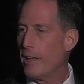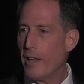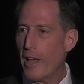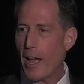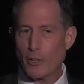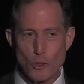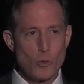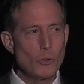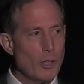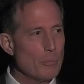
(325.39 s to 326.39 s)
I
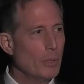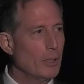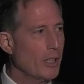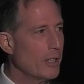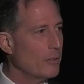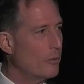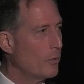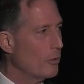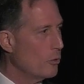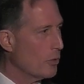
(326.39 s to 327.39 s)
truly believe
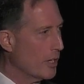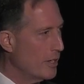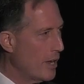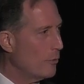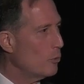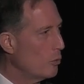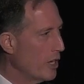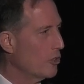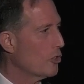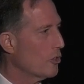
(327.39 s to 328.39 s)
you can never
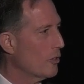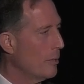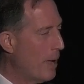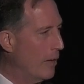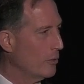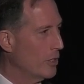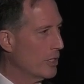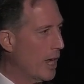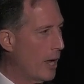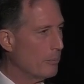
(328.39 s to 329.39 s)
reach the
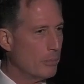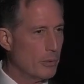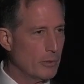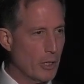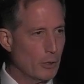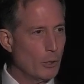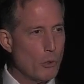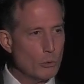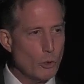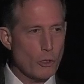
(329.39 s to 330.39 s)
mountaintop, let
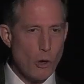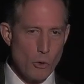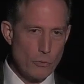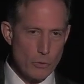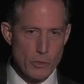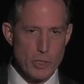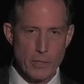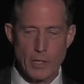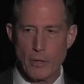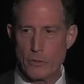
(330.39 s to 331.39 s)
alone look over to
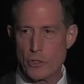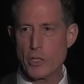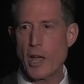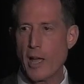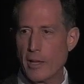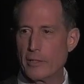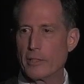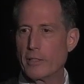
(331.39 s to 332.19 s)
the other side,